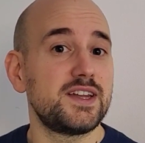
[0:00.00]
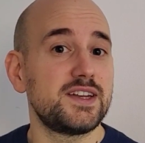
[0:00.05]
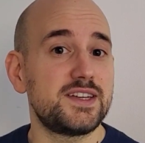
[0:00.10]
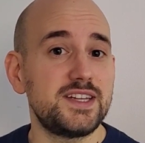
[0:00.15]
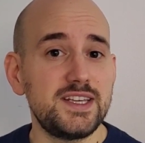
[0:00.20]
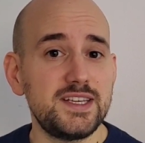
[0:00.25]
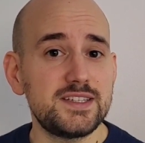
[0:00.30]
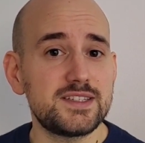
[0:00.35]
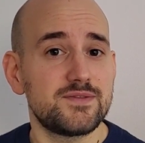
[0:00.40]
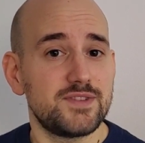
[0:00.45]

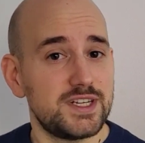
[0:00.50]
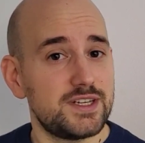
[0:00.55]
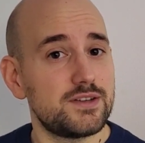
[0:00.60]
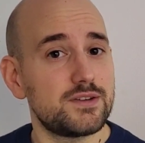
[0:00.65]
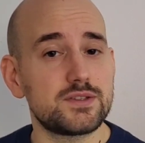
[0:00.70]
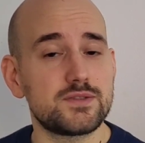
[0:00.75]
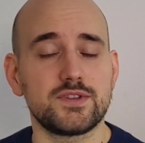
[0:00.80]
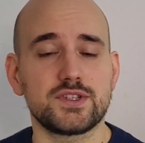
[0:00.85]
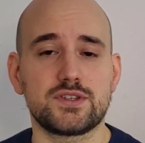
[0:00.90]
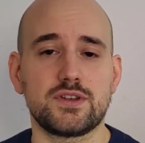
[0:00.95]
These
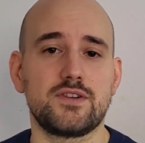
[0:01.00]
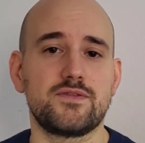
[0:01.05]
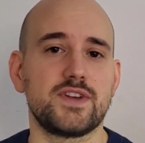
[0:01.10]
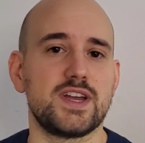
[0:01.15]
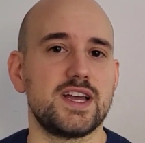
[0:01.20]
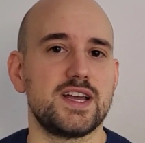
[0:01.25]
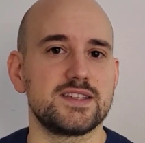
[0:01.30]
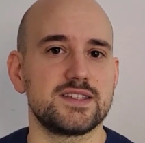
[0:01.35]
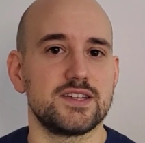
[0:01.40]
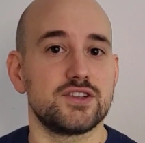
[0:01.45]
videos will serve
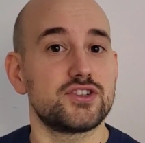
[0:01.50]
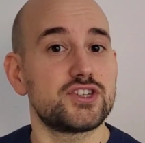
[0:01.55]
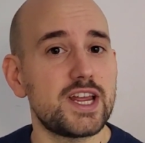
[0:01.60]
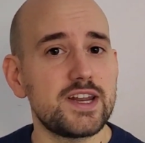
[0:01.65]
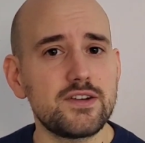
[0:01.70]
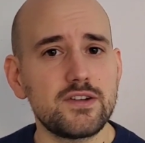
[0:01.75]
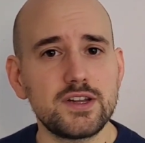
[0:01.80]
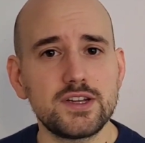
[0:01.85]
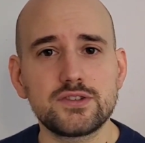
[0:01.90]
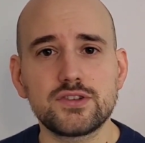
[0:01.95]
as a
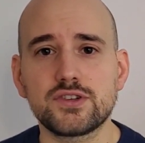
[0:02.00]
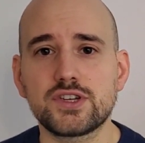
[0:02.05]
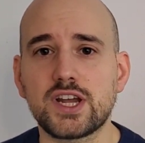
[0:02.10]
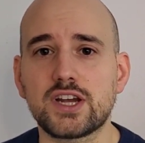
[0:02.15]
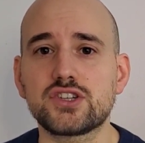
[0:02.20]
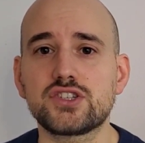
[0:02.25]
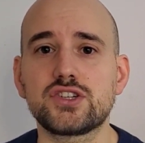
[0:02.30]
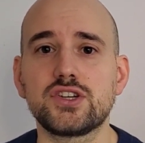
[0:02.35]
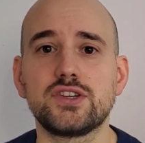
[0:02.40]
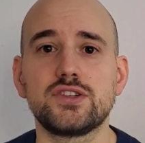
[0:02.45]
general
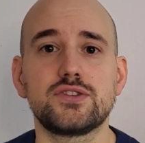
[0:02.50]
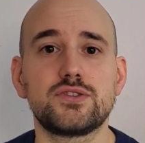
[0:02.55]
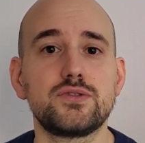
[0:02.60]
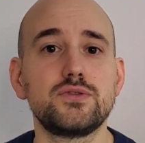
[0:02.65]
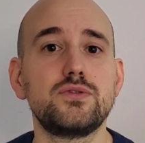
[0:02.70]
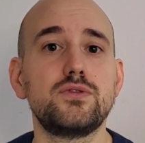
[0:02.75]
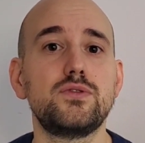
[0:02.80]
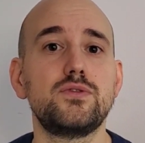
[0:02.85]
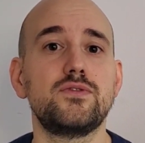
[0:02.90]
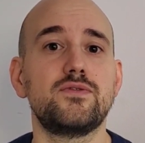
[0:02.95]
introduction
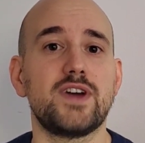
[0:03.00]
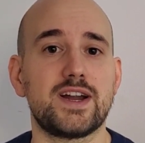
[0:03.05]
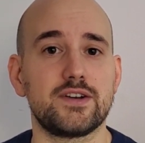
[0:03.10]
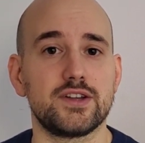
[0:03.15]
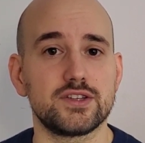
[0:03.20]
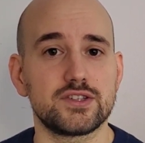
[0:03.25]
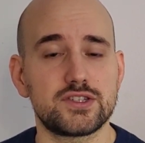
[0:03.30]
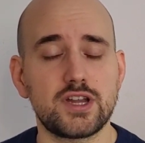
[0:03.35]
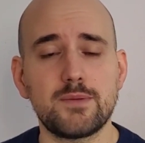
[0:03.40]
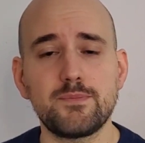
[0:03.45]
to
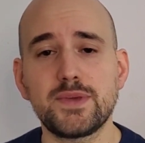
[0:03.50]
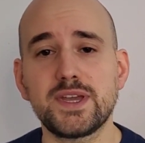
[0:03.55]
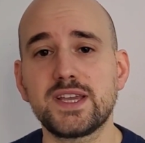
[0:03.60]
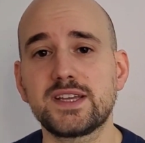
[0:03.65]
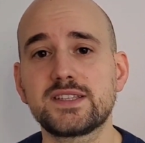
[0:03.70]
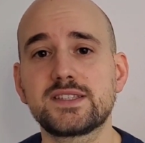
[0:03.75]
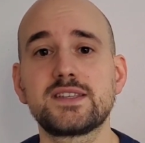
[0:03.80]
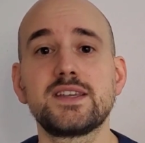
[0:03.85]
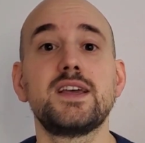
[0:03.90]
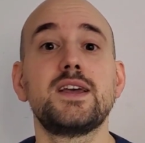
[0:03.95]
various
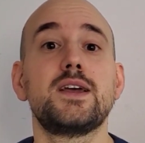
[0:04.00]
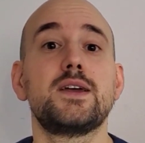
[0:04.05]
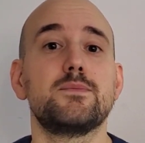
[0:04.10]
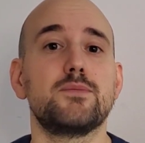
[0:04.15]
topics,